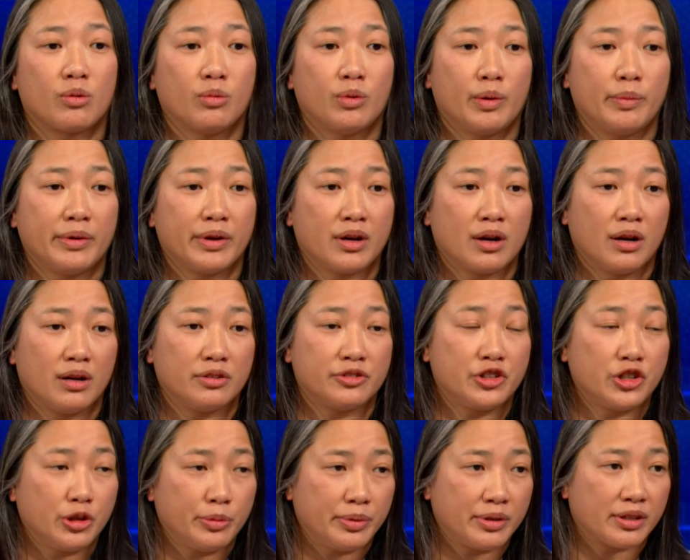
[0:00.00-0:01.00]
what we call
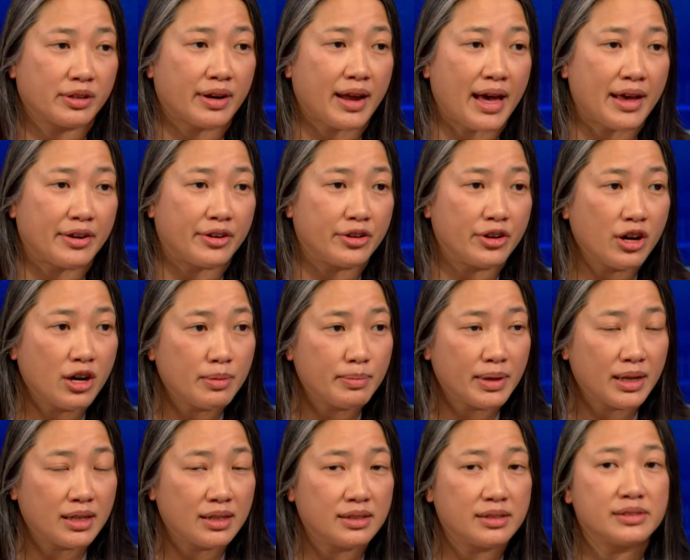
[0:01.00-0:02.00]
tubular
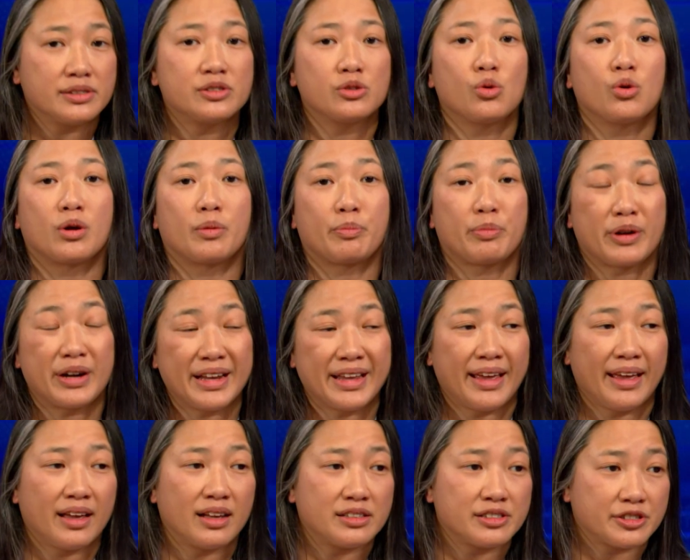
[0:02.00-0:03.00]
adenomas or
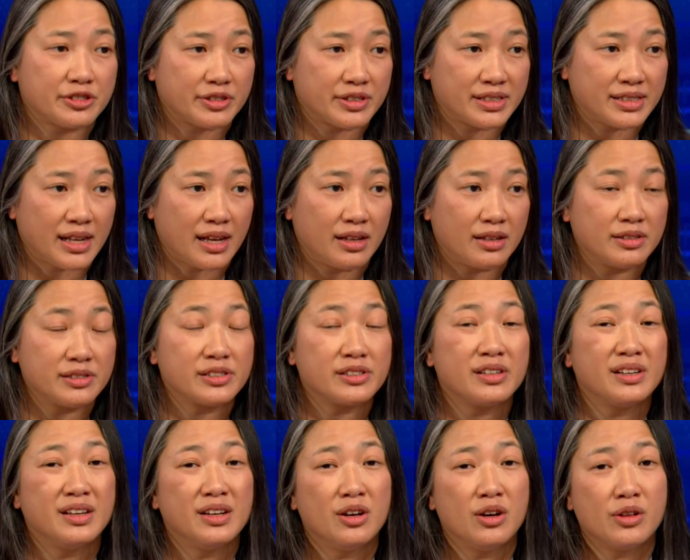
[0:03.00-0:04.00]
precancerous
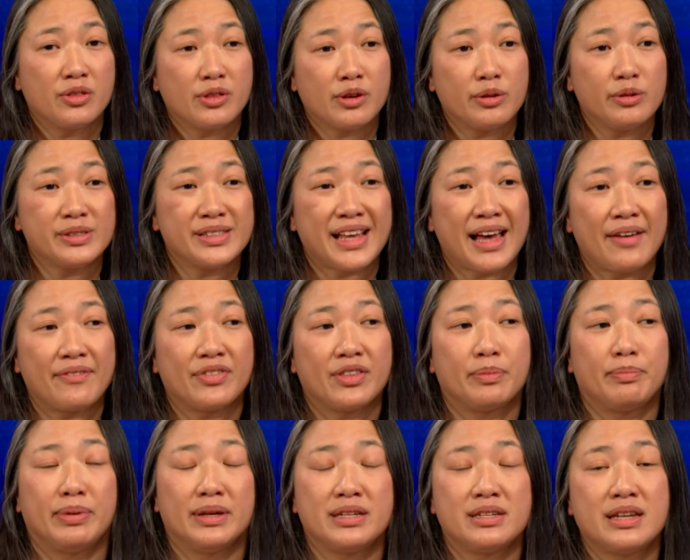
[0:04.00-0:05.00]
cells. Those have
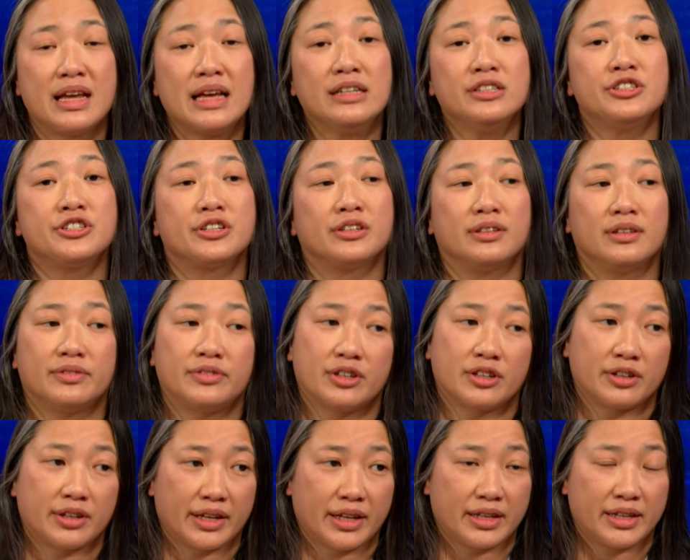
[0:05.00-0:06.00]
the potential of
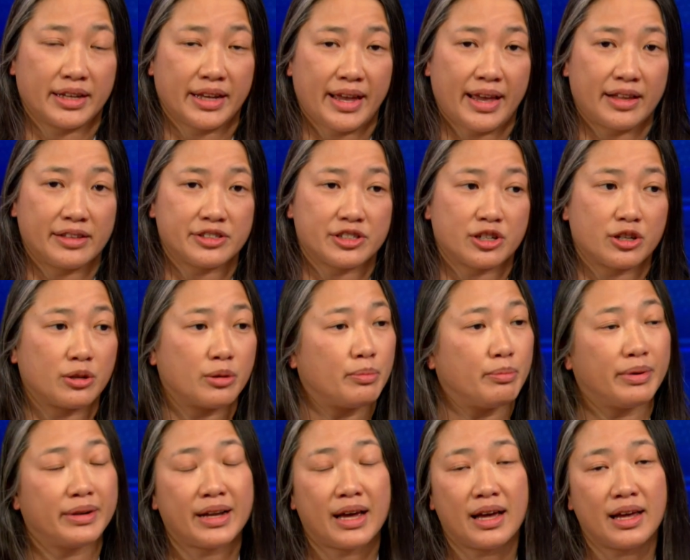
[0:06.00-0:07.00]
turning into cancer,
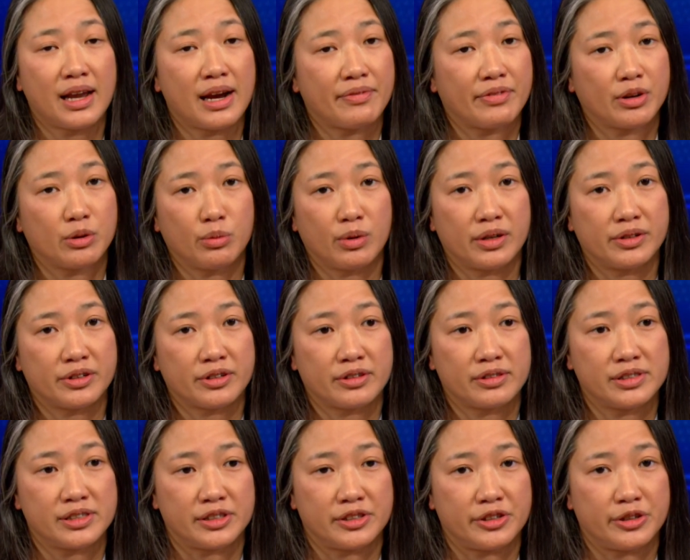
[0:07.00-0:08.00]
but not everyone
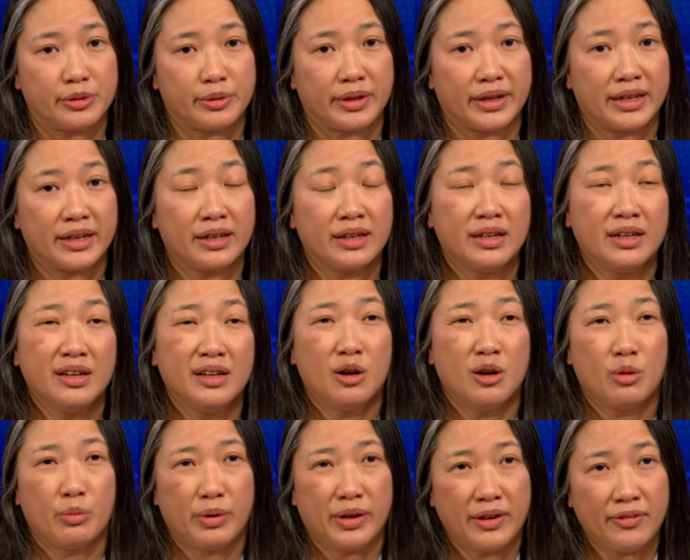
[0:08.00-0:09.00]
turns into it.
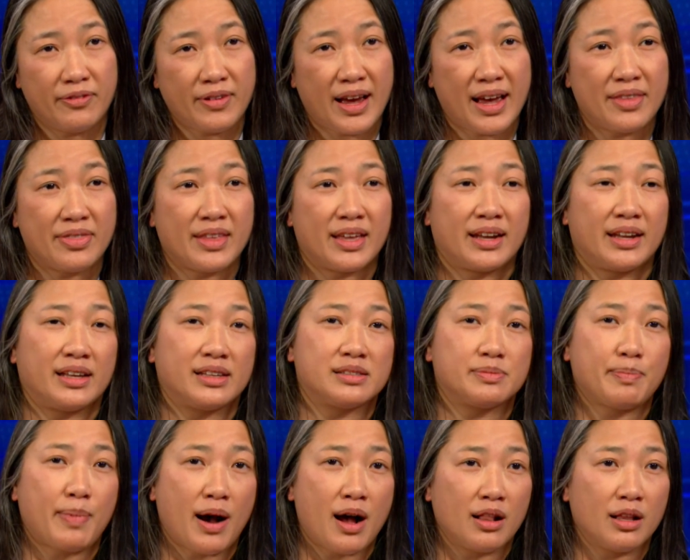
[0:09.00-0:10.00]
We find that
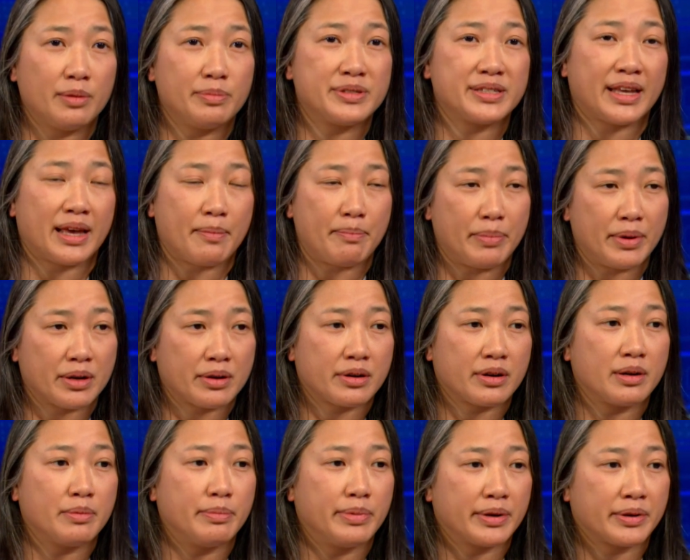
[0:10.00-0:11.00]
as polyps get
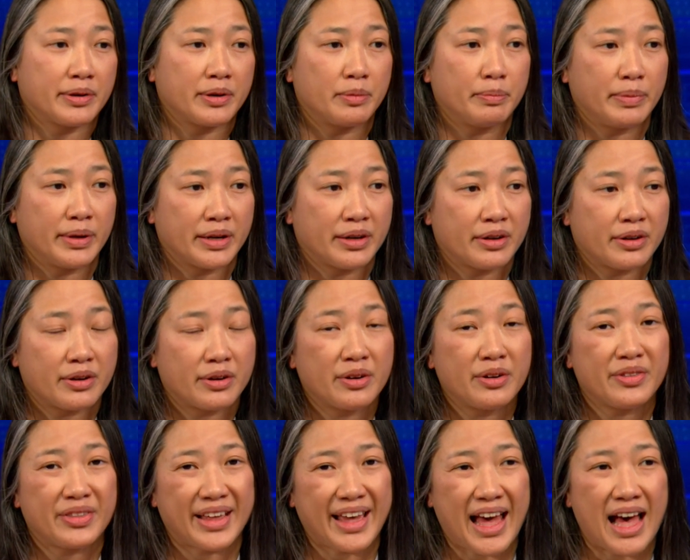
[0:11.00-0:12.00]
bigger and bigger and
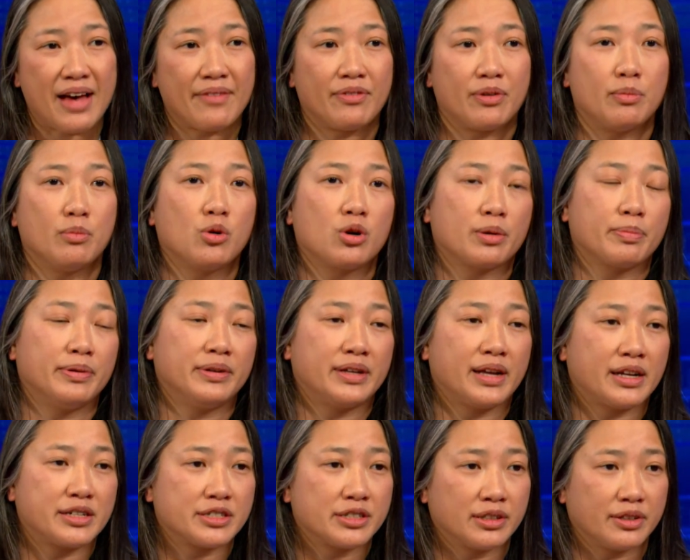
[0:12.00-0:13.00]
bigger, they have a more
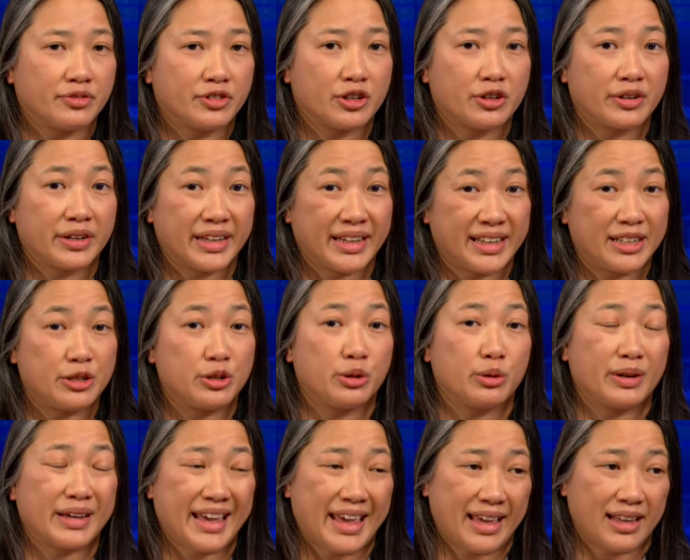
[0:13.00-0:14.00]
potential of turning
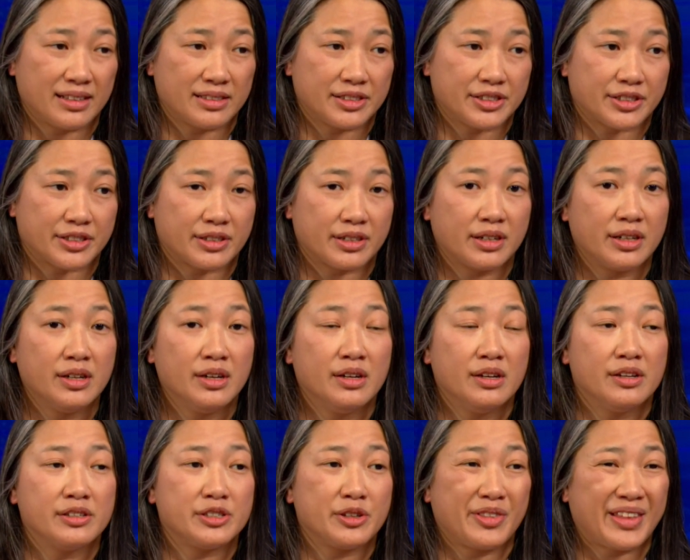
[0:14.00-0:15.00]
into a cancer.
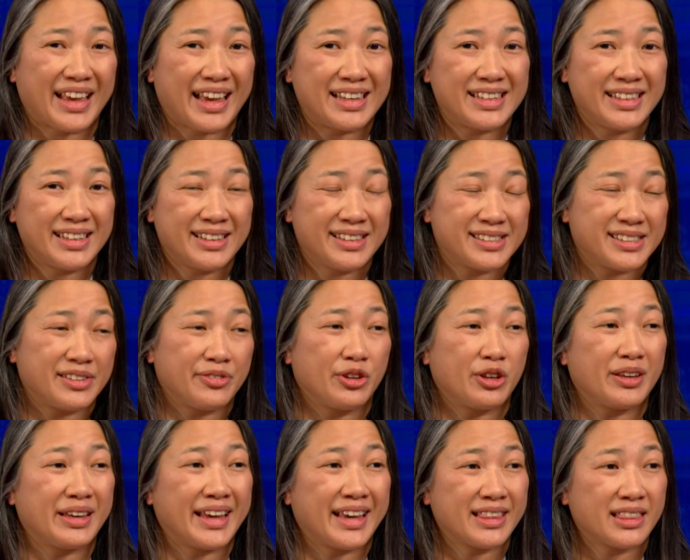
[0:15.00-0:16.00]
So the idea is if
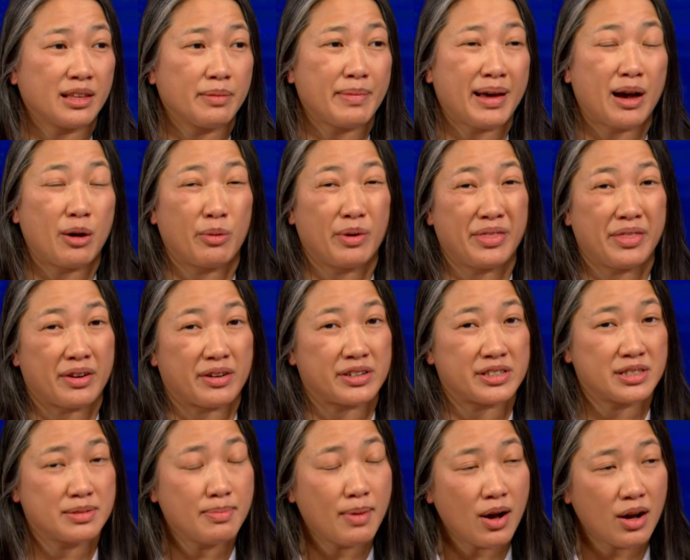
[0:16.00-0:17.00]
you can get them out when they're
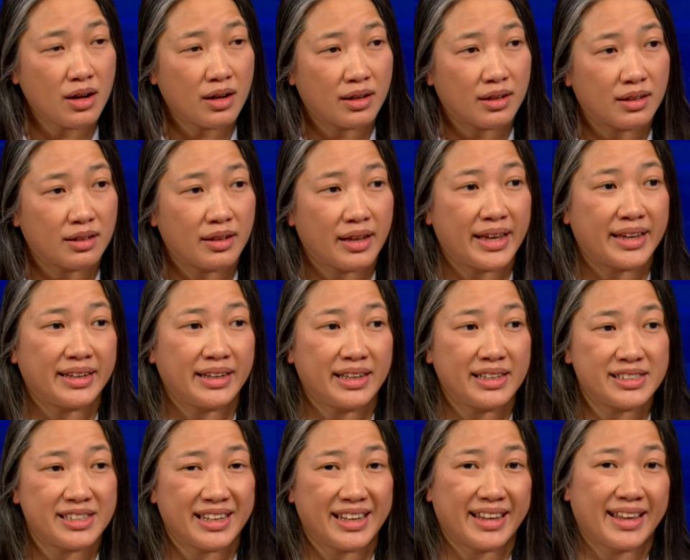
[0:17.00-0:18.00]
small and
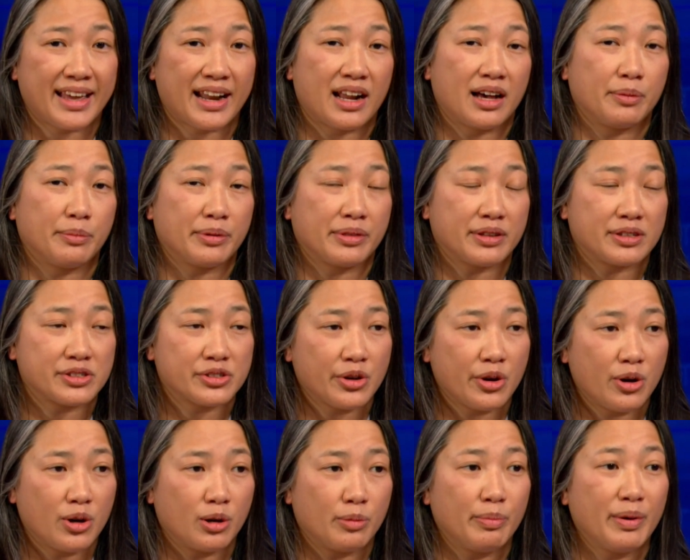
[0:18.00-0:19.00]
easy to get out with a
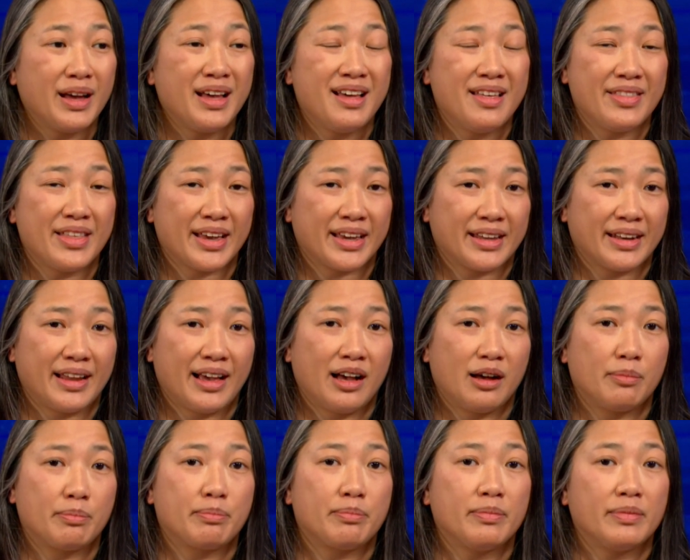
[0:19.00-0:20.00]
scope, that can
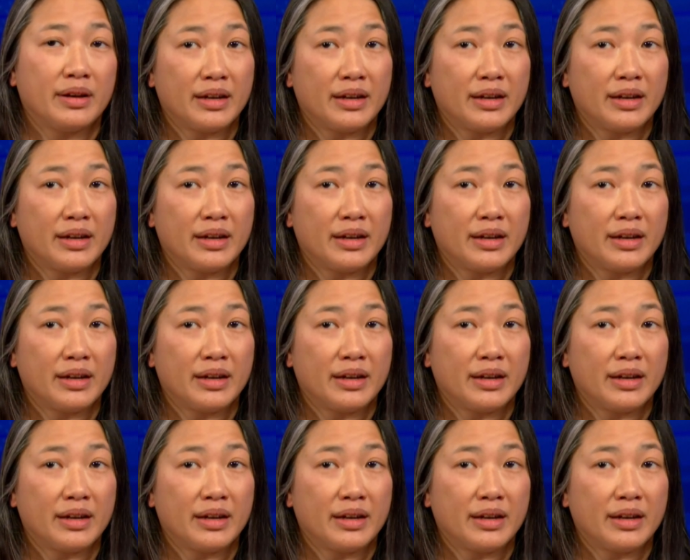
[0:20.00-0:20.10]
help